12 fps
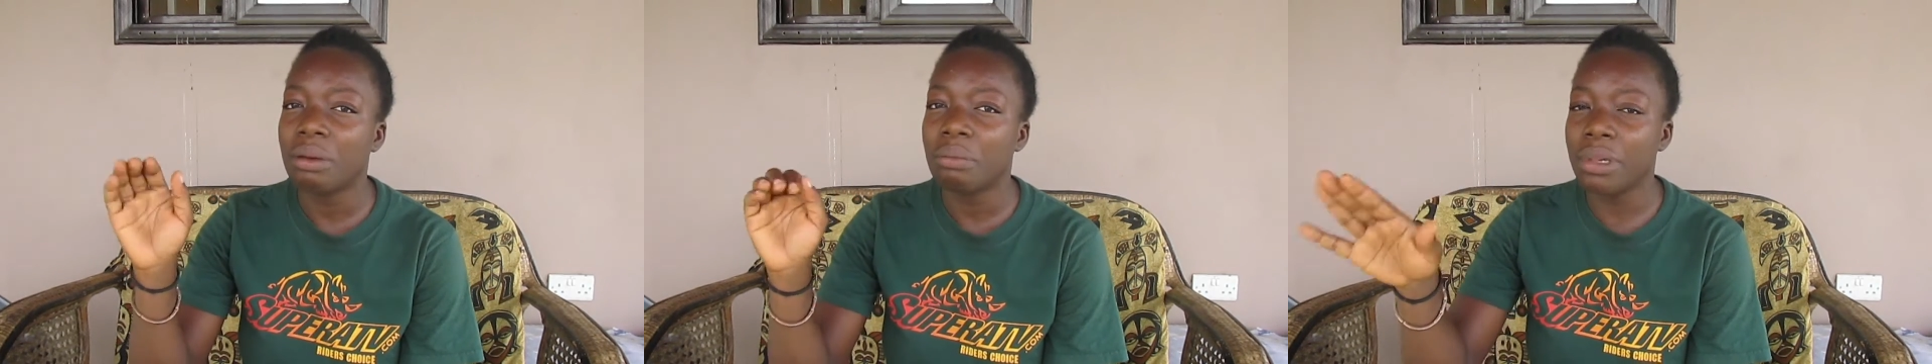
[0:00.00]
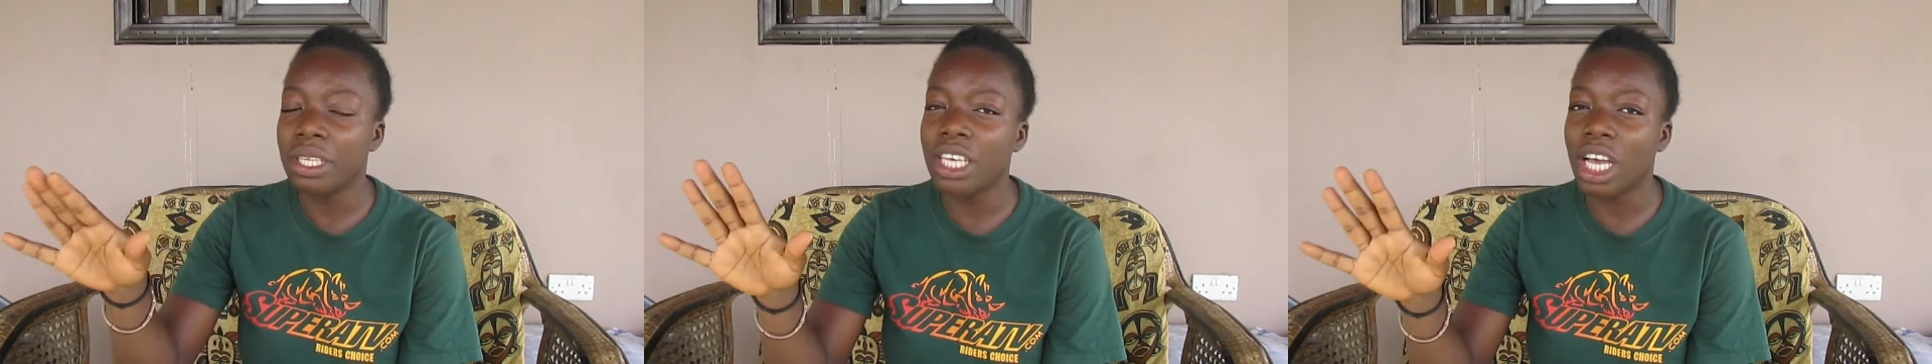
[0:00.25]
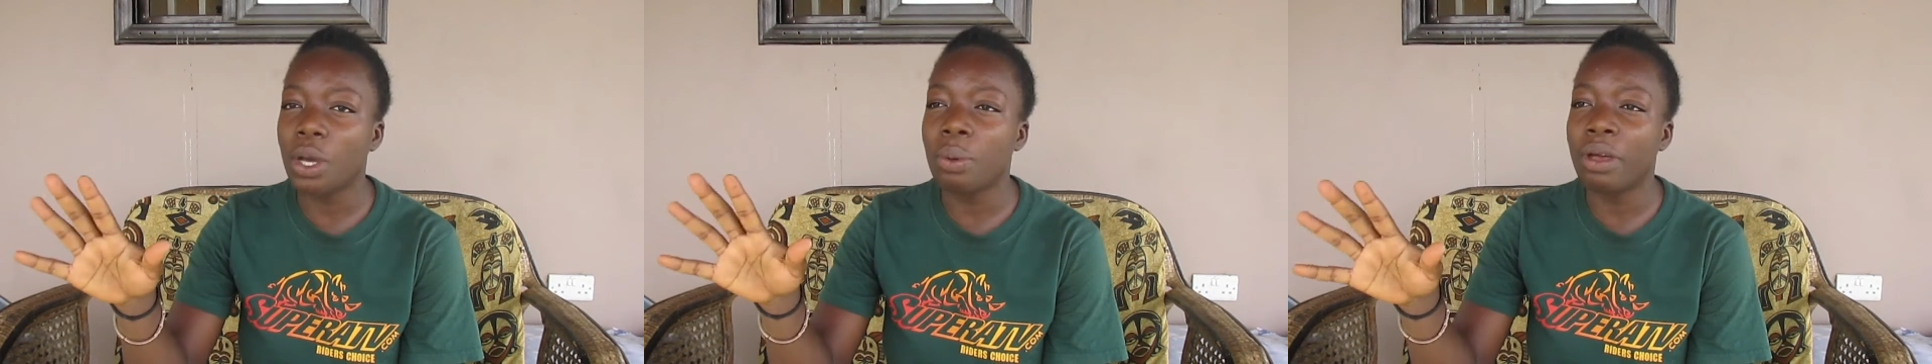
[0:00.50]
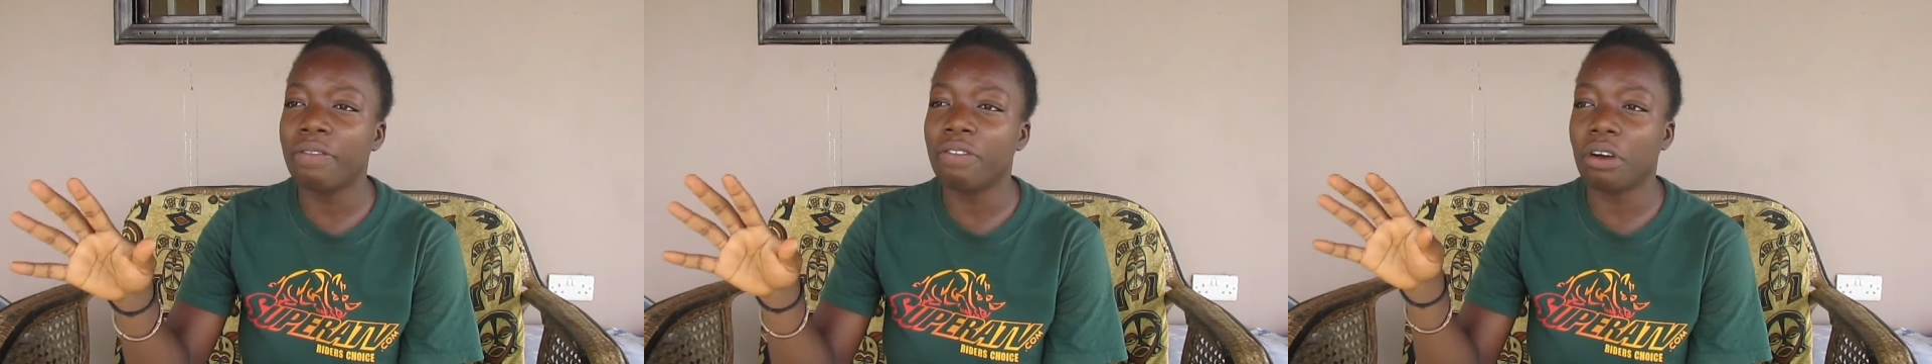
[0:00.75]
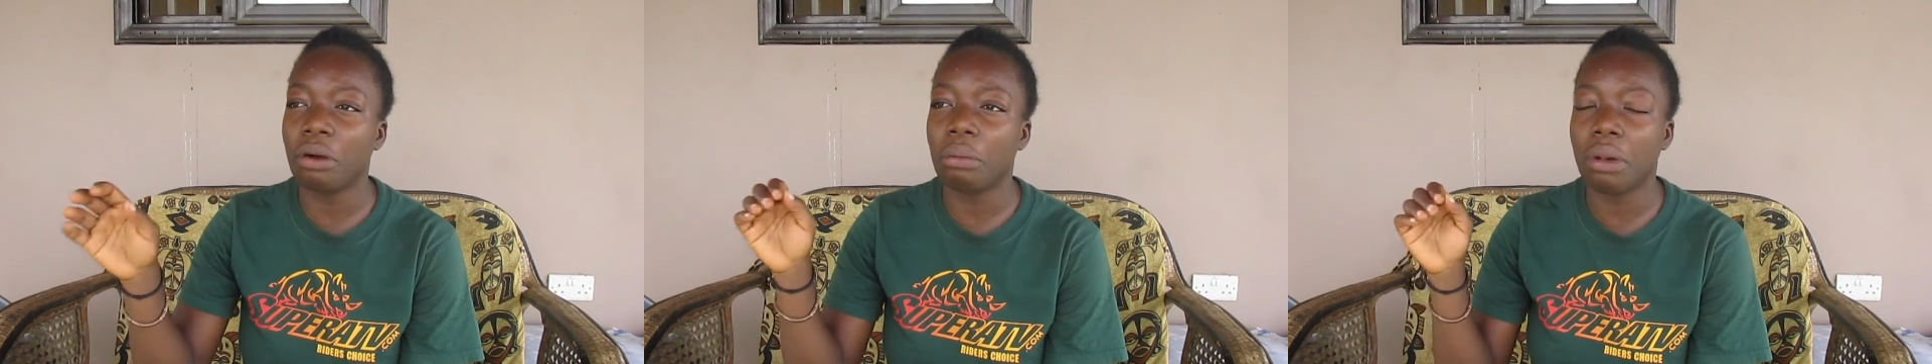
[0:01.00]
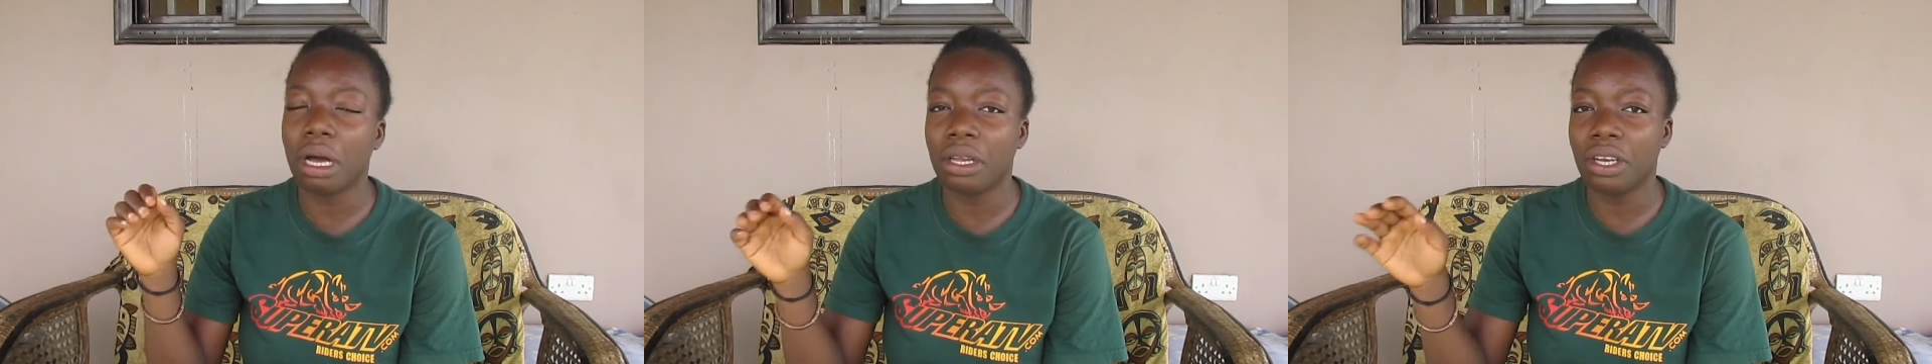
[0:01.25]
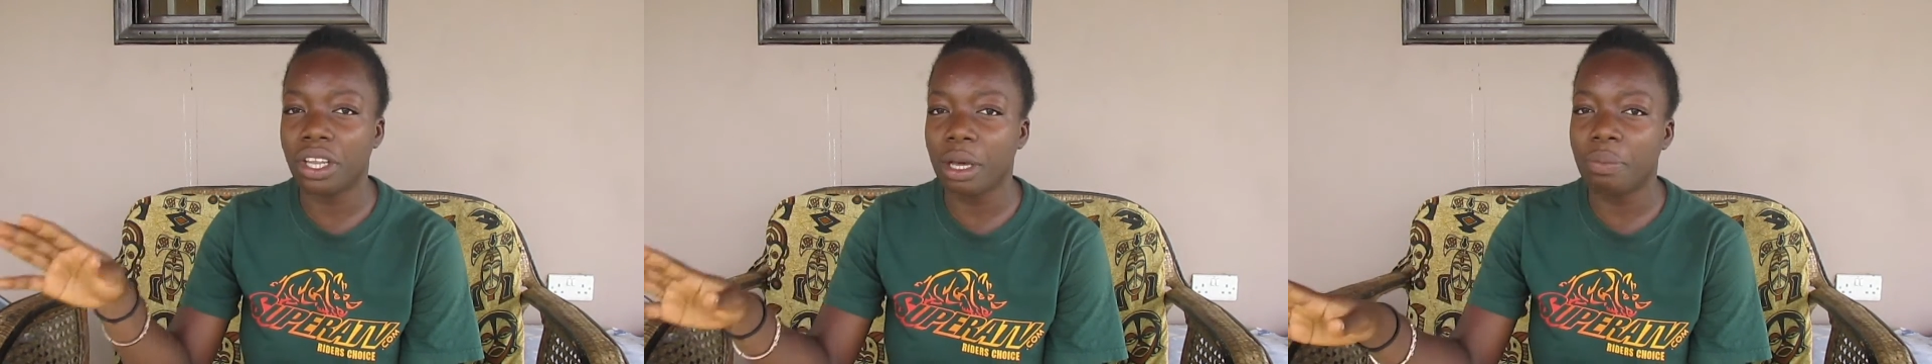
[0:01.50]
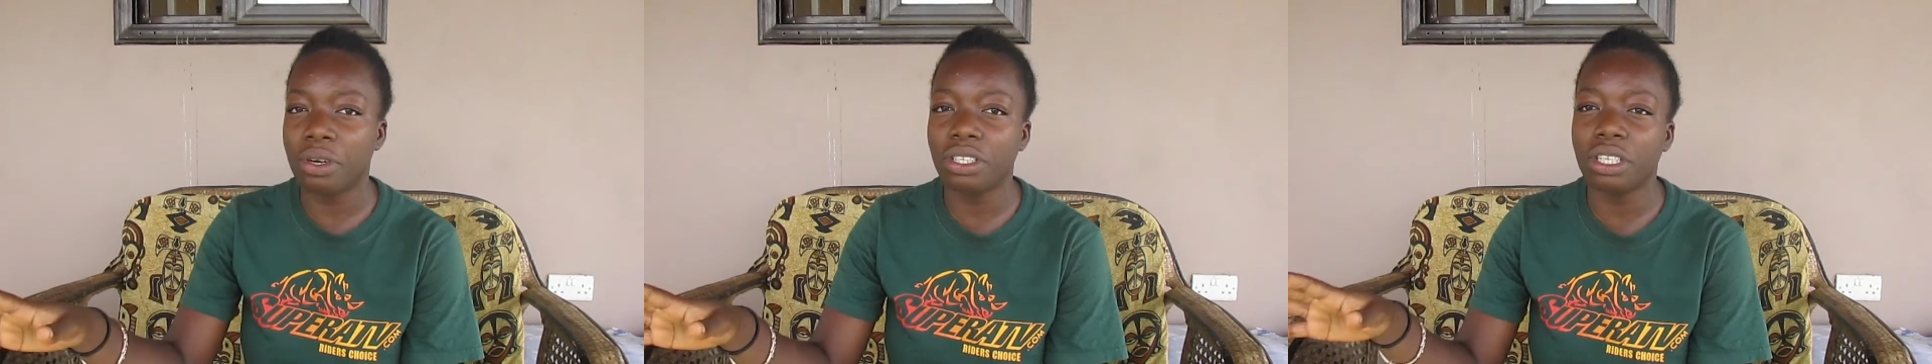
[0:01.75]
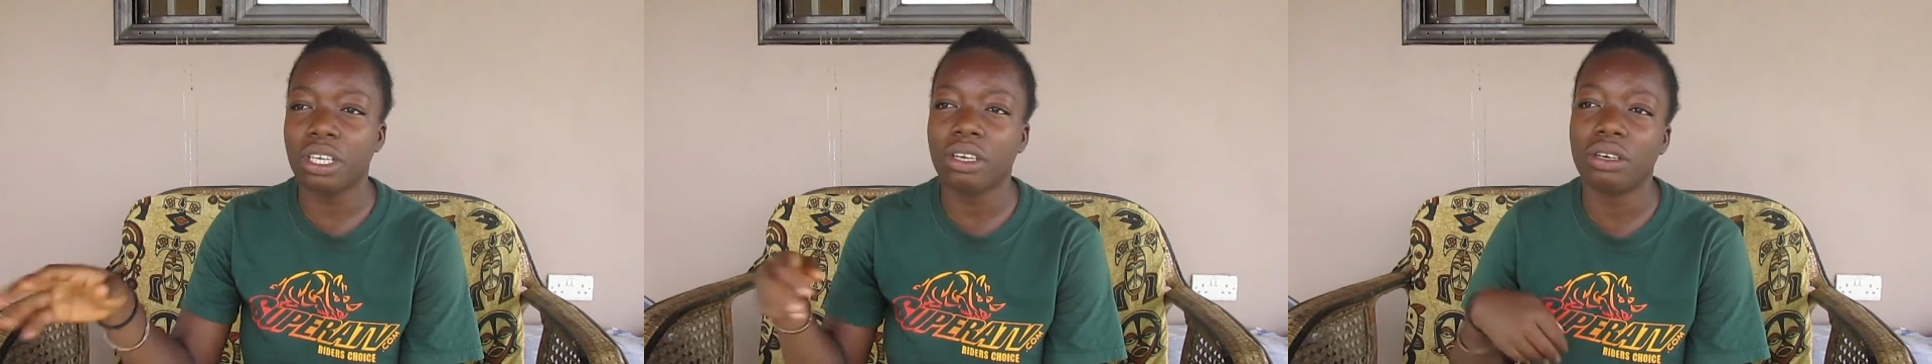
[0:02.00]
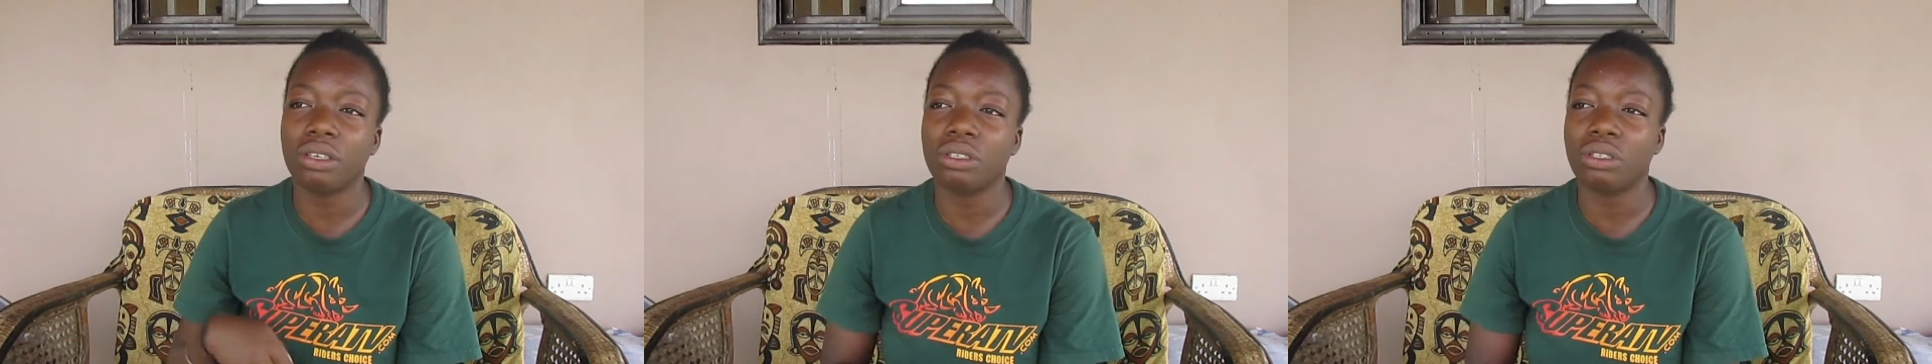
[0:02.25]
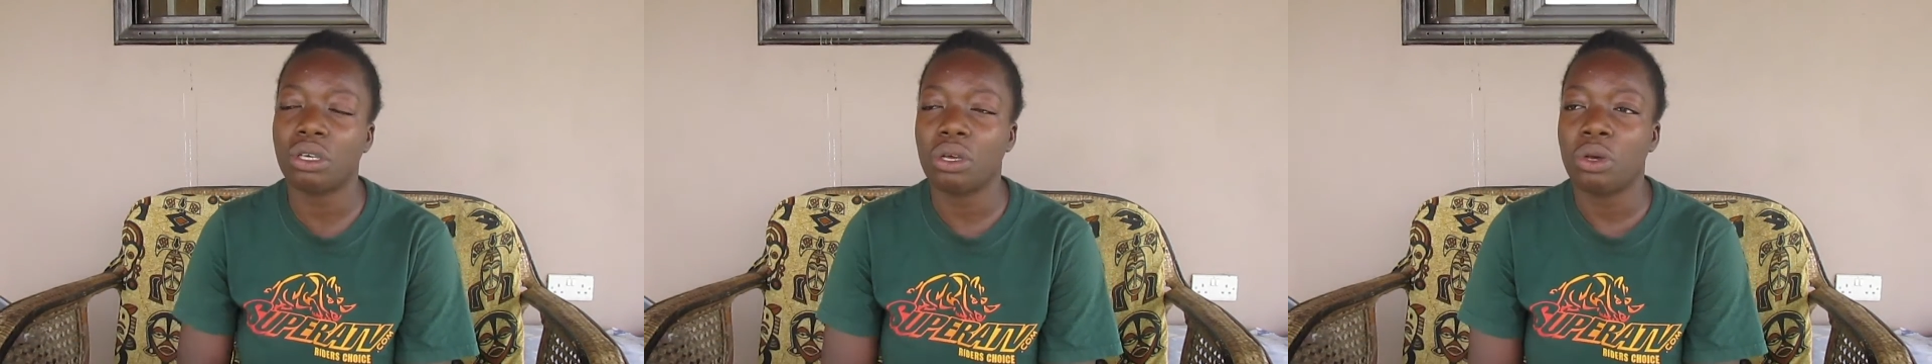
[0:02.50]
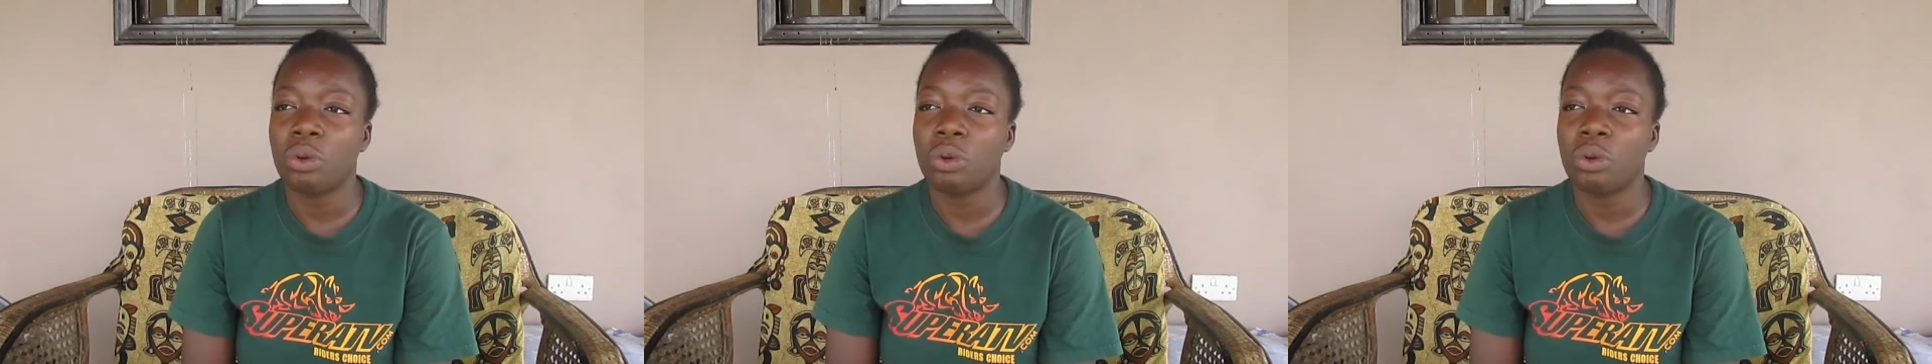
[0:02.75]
meter away from another person because